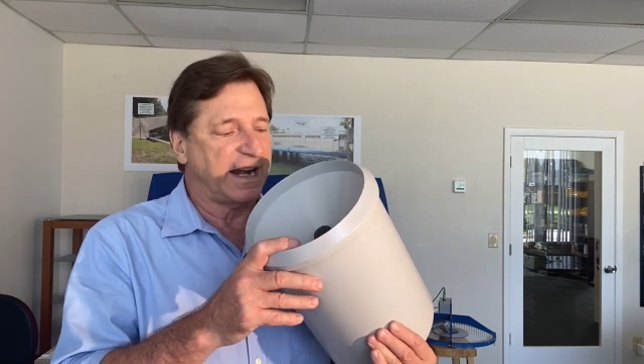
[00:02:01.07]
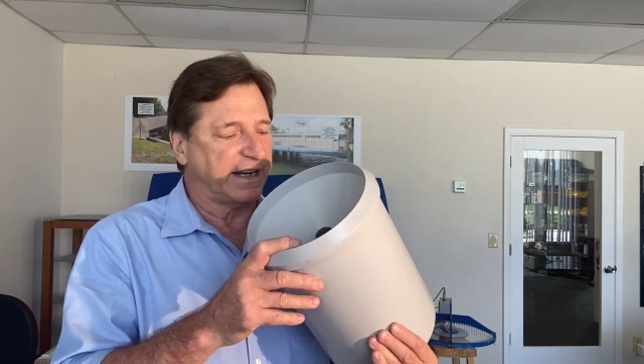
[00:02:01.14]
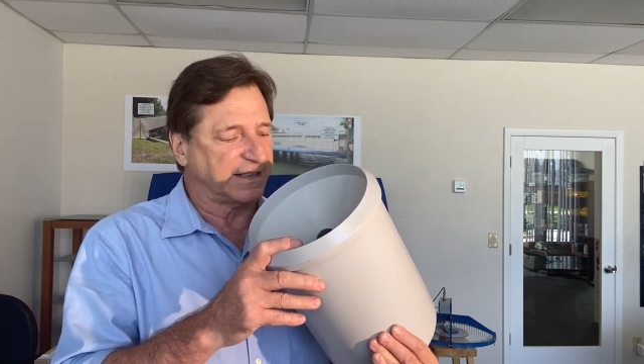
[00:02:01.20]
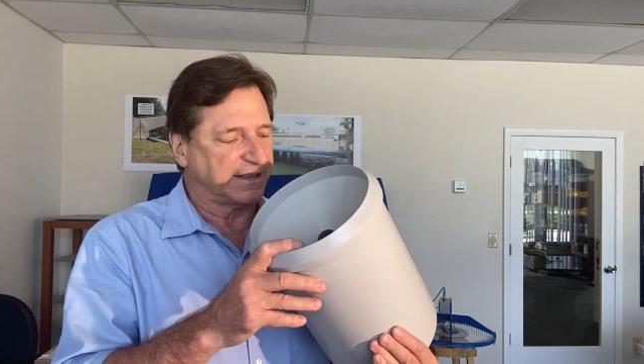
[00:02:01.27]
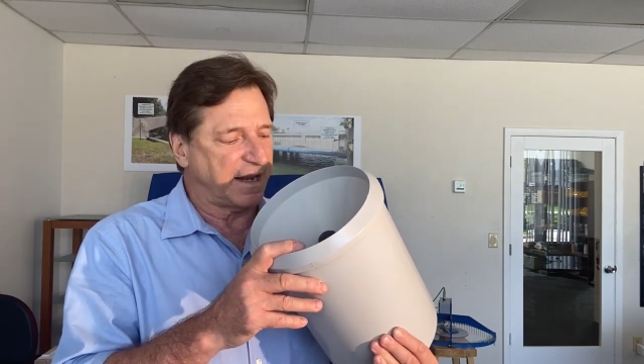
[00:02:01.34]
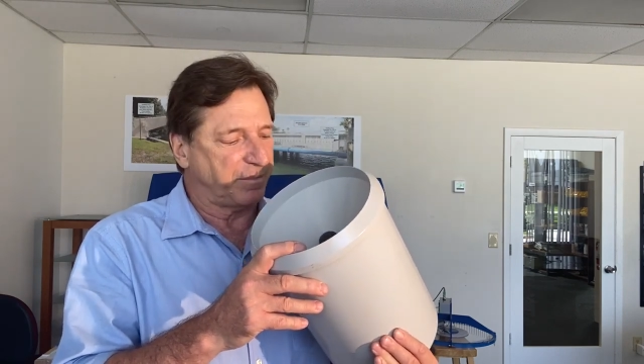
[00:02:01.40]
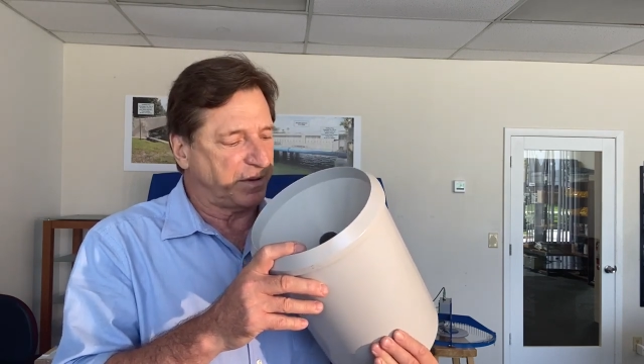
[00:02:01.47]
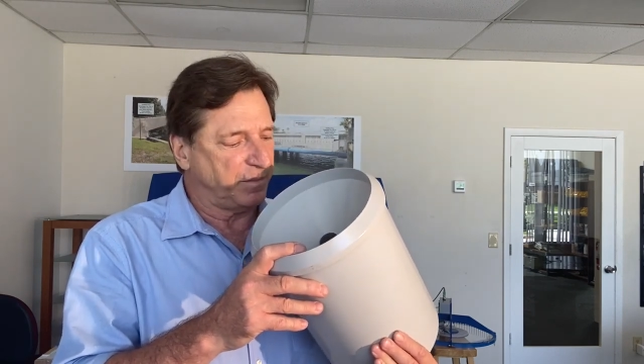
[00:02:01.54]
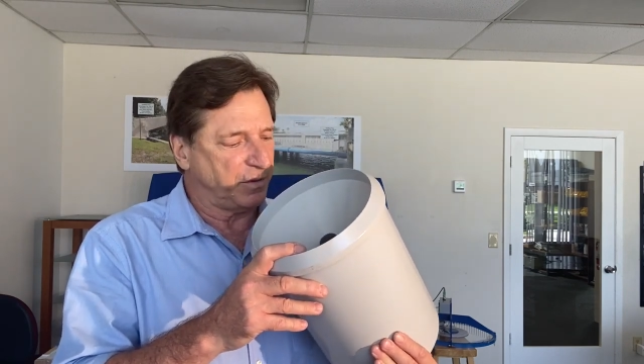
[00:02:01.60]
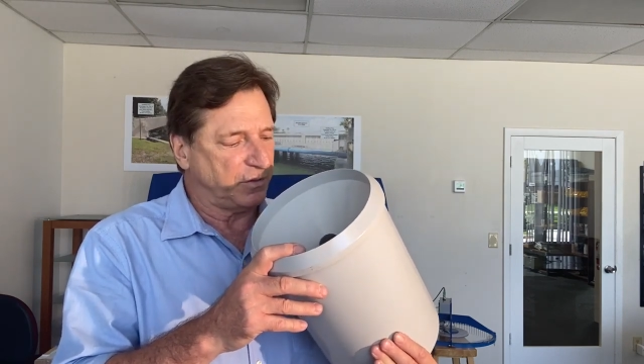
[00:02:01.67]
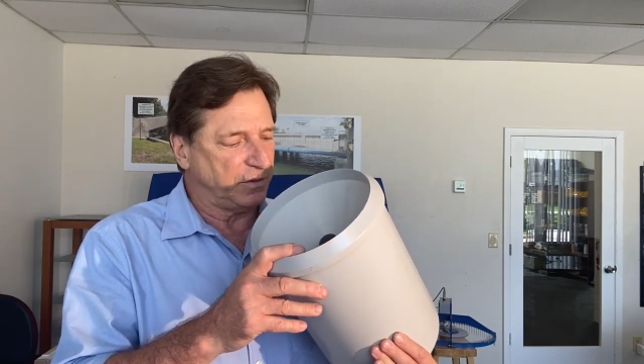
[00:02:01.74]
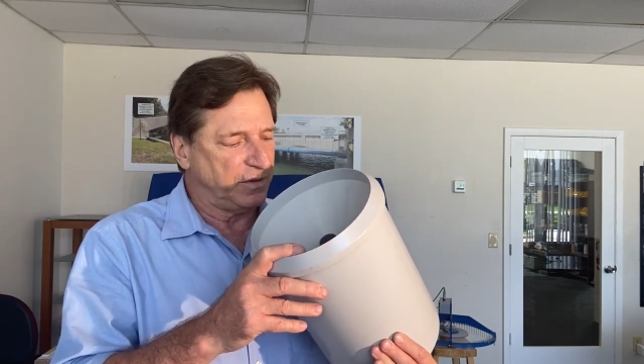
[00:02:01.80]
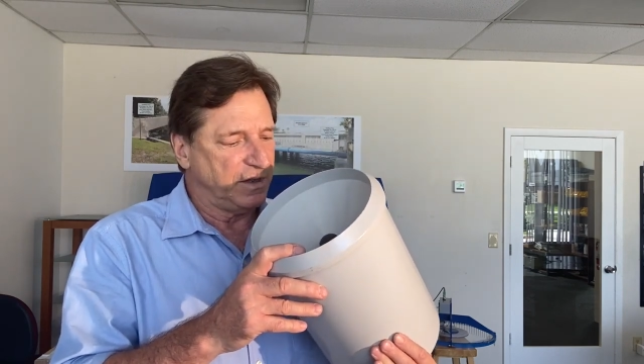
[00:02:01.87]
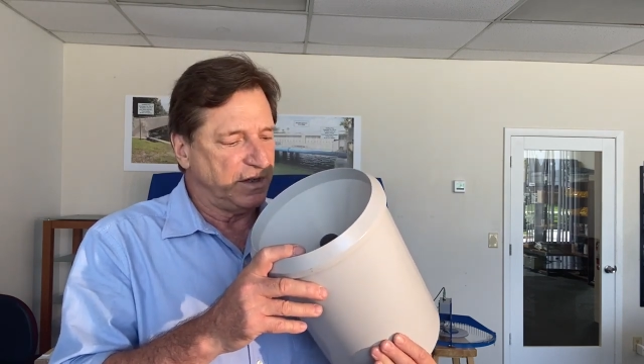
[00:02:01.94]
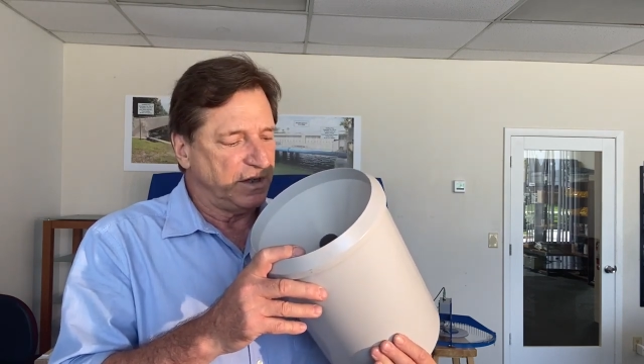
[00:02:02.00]

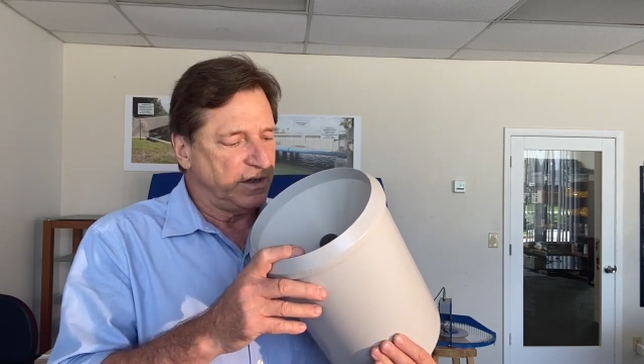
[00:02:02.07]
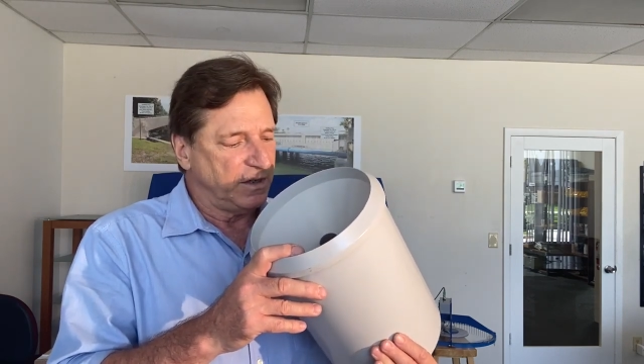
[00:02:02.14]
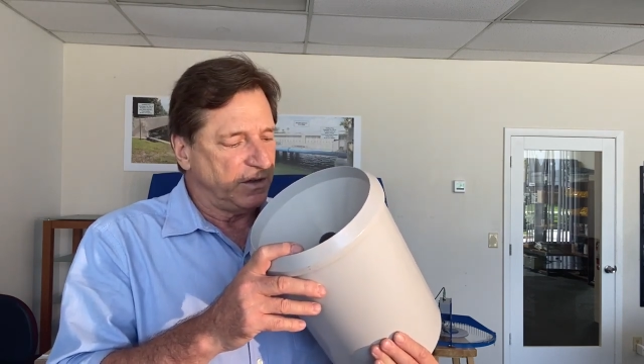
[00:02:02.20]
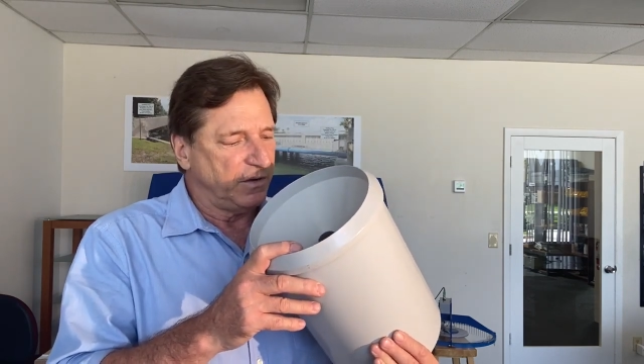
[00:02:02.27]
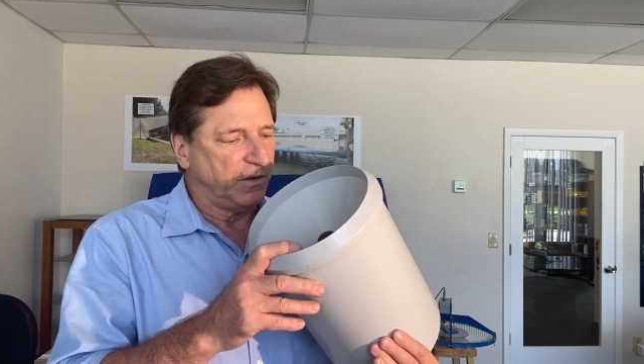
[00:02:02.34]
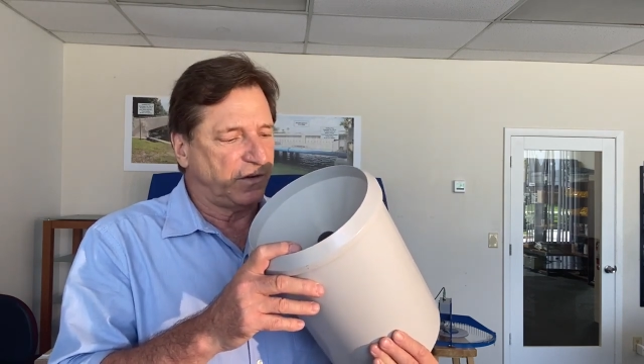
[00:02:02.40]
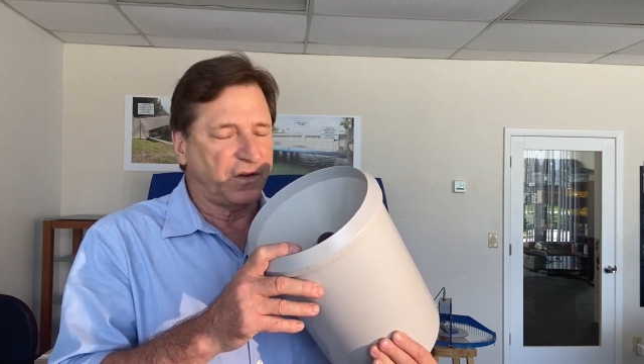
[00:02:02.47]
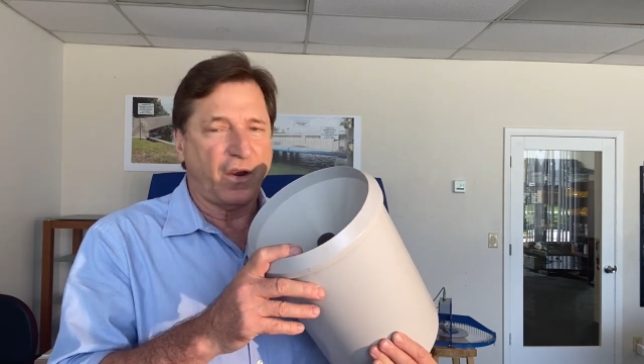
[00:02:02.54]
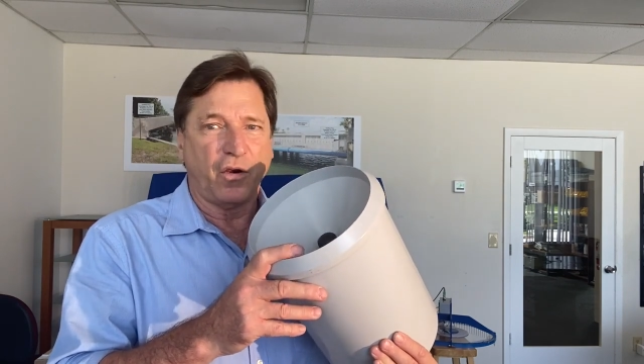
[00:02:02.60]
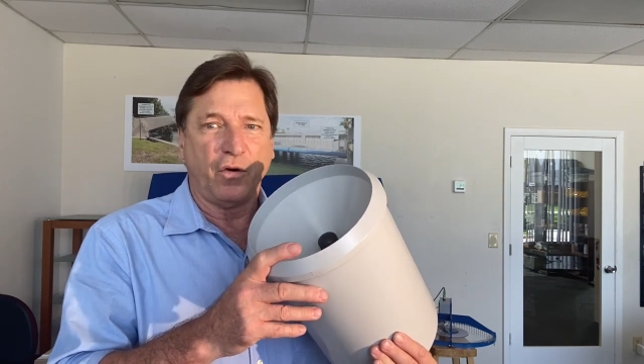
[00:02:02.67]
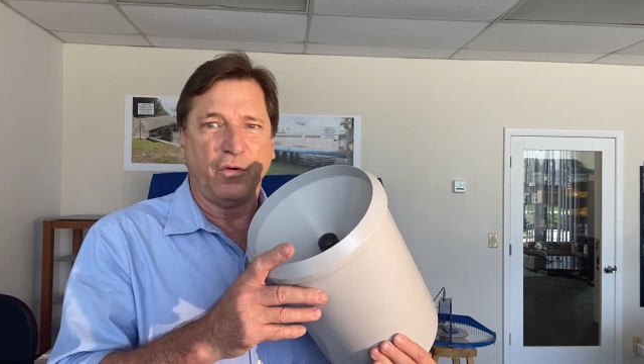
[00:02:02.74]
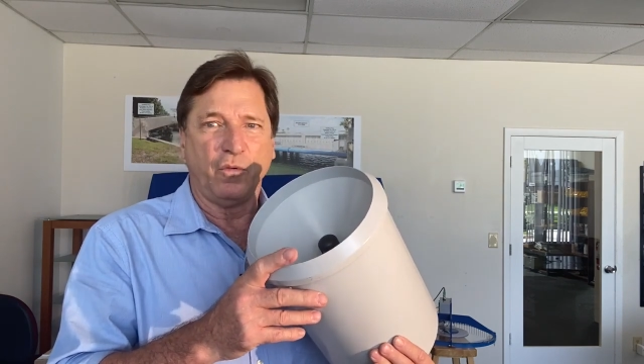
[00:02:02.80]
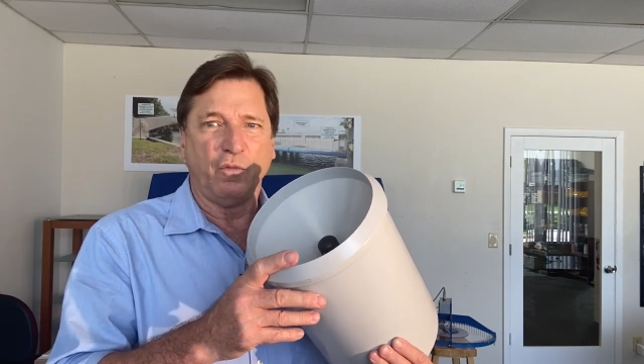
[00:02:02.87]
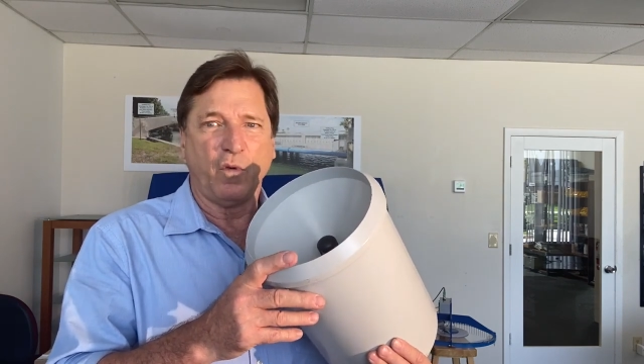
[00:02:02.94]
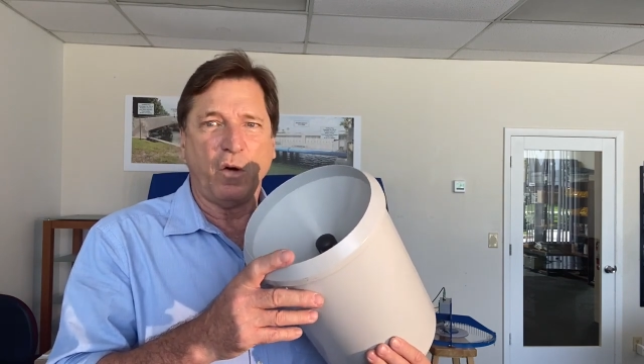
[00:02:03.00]
unacceptable.
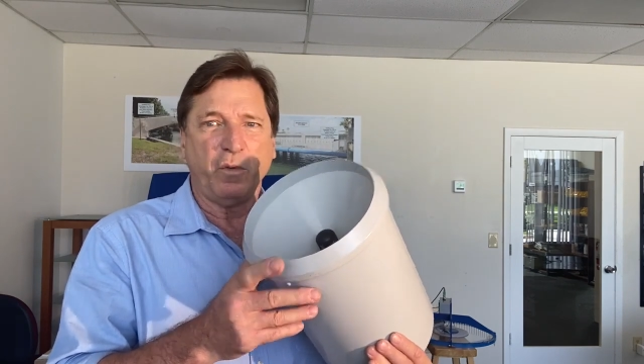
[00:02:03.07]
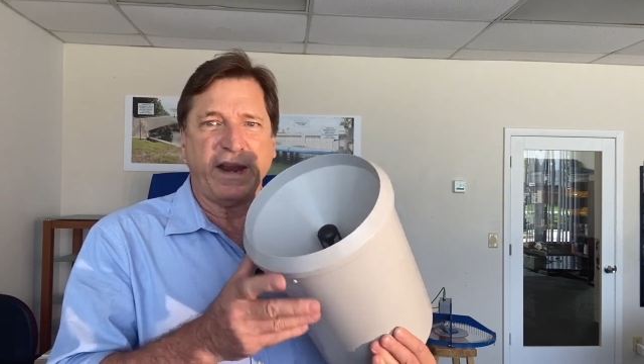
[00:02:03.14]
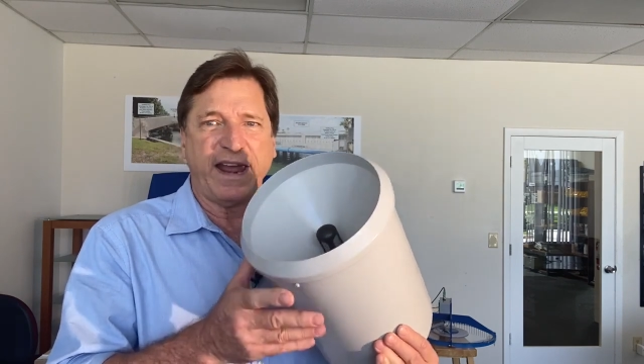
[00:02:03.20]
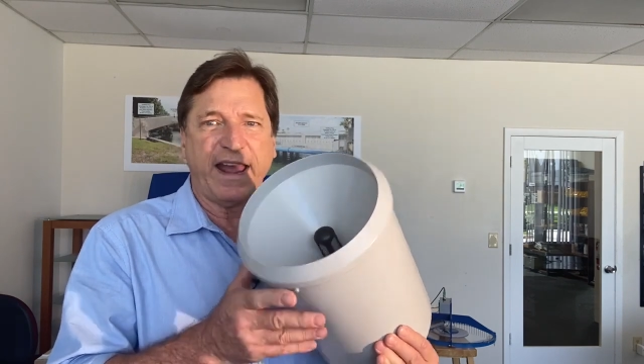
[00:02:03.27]
So what we